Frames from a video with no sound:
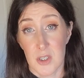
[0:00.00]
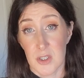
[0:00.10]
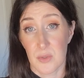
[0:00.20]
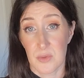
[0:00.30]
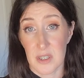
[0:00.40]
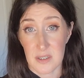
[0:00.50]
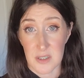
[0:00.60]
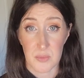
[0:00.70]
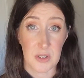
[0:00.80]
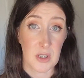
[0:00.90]
So this
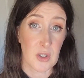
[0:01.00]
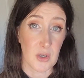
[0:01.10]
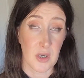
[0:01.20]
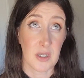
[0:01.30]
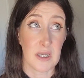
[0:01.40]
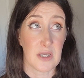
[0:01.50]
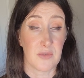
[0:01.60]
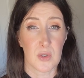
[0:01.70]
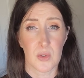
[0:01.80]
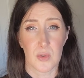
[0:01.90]
is really good
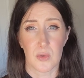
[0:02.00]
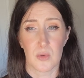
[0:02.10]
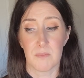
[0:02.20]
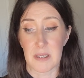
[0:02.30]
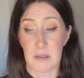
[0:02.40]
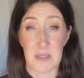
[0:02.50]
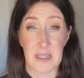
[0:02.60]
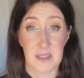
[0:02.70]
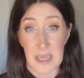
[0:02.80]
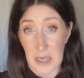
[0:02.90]
if you
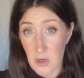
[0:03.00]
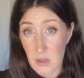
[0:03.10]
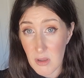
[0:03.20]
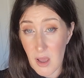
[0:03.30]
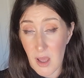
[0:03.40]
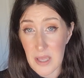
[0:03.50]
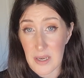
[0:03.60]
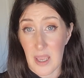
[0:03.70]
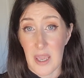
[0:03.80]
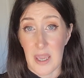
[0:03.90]
maybe tear a
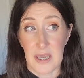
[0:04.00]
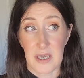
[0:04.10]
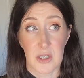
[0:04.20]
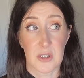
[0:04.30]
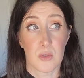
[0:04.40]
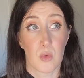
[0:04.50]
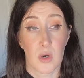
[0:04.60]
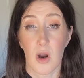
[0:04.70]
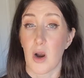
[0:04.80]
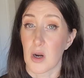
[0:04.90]
lot and
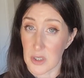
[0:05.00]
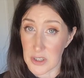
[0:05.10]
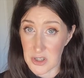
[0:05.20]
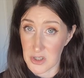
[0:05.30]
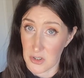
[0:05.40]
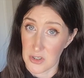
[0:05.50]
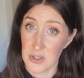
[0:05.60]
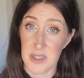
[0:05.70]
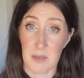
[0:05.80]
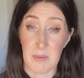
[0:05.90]
or are
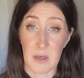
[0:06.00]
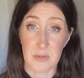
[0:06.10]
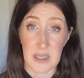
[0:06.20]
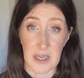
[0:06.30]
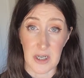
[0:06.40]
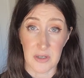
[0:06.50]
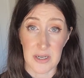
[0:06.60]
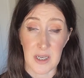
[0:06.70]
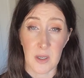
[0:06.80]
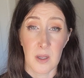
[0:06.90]
concerned about
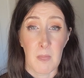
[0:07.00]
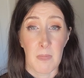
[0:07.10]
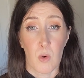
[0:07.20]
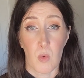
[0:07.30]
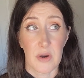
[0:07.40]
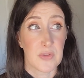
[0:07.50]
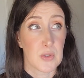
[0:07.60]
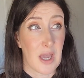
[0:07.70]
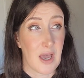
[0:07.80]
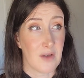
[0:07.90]
tearing, or if
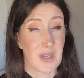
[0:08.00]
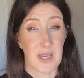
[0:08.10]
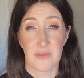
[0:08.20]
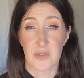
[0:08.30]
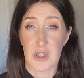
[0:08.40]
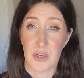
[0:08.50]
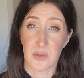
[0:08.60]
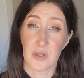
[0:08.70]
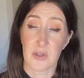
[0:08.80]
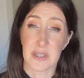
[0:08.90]
you have kind of
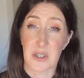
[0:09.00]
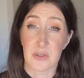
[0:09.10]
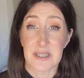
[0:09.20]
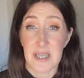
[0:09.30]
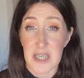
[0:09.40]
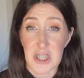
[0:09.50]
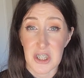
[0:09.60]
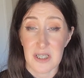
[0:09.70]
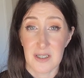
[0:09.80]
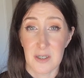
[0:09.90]
general
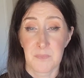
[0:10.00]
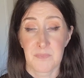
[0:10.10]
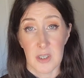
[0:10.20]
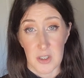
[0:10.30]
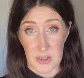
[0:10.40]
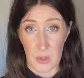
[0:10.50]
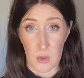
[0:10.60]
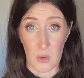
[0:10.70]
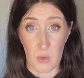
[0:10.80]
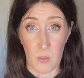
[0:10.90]
irritation.
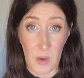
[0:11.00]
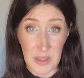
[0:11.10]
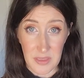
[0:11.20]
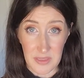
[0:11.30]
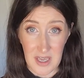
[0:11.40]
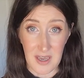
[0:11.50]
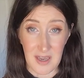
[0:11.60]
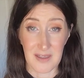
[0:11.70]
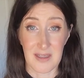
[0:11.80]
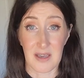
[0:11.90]
So one
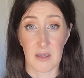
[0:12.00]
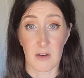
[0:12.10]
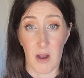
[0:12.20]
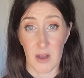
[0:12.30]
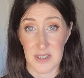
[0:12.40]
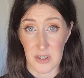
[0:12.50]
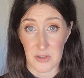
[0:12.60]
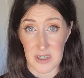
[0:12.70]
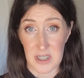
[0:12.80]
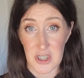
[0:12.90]
thing that can cause
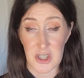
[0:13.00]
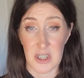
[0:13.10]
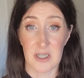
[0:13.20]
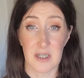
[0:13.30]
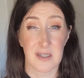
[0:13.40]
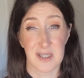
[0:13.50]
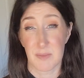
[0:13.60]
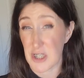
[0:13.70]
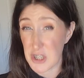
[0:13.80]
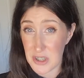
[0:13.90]
irritation, and
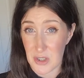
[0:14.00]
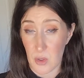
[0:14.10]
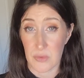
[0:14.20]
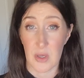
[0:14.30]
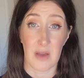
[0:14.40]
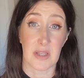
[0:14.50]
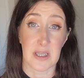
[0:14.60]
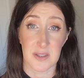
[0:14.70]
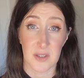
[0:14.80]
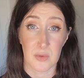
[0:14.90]
especially so if you have
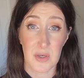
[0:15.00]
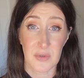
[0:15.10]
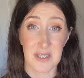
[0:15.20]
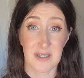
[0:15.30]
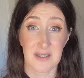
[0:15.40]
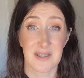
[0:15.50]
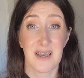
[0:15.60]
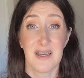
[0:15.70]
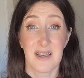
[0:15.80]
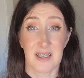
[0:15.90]
lichen sclerosis,
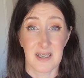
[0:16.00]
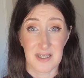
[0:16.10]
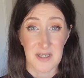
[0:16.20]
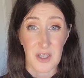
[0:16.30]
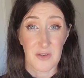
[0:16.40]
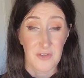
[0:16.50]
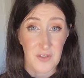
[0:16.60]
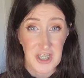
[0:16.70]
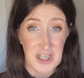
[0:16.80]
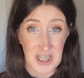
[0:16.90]
is
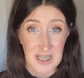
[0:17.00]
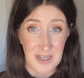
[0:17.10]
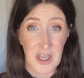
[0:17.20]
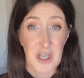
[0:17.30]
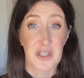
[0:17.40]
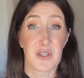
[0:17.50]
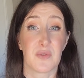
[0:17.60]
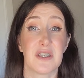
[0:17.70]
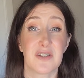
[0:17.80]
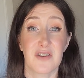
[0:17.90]
friction. So
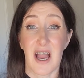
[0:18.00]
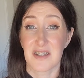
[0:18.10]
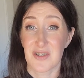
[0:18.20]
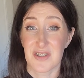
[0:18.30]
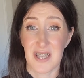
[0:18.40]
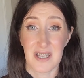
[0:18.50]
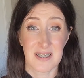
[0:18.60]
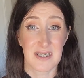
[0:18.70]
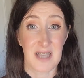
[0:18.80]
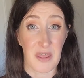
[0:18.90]
these are
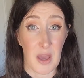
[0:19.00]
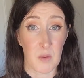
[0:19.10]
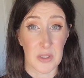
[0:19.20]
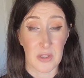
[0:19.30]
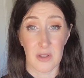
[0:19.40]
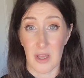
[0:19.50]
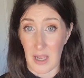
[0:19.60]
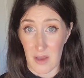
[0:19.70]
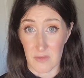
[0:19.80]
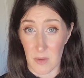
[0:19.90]
exercises that will
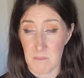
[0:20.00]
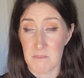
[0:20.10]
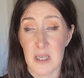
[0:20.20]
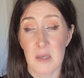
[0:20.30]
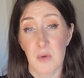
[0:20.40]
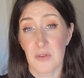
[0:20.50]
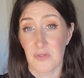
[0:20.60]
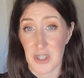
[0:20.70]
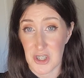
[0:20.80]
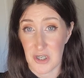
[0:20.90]
have minimal
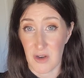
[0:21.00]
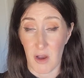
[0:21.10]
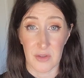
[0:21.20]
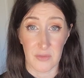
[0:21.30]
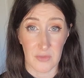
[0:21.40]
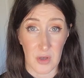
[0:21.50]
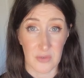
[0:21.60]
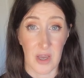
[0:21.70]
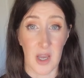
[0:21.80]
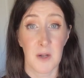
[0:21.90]
friction on the
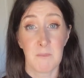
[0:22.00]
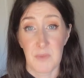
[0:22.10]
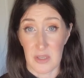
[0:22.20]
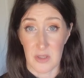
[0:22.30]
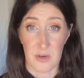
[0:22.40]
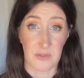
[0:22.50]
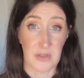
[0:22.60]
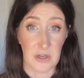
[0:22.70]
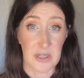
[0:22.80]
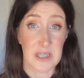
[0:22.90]
vulva and that are
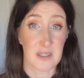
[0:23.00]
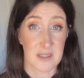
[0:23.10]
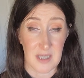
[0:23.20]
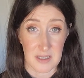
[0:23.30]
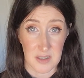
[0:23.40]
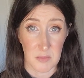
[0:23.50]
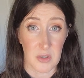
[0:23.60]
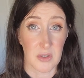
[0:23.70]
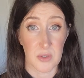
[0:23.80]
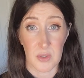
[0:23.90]
very
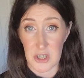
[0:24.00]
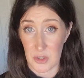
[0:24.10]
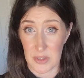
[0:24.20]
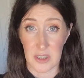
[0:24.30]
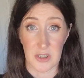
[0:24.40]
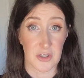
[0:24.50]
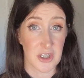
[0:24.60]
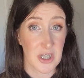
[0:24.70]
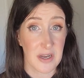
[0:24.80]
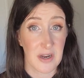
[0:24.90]
accessible. You can do it in your
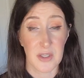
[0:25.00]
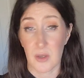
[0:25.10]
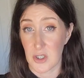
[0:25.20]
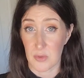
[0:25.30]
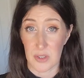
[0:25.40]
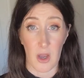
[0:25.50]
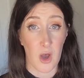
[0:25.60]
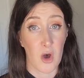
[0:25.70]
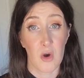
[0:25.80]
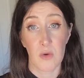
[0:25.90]
chair, you could do it at
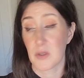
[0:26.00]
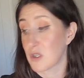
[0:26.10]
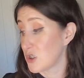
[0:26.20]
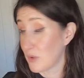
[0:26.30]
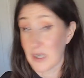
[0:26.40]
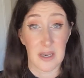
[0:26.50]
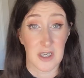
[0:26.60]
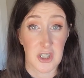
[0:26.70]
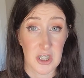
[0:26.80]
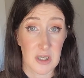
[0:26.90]
home, you could do it at a
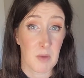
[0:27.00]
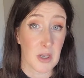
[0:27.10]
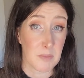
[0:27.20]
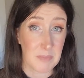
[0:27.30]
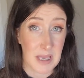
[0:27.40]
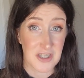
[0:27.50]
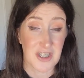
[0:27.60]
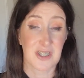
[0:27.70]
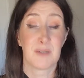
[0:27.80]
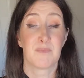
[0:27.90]
gym, on a
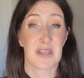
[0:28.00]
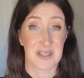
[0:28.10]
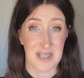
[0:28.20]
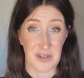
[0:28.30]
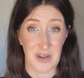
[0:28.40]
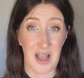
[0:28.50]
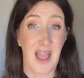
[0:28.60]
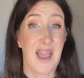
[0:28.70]
bench, etc.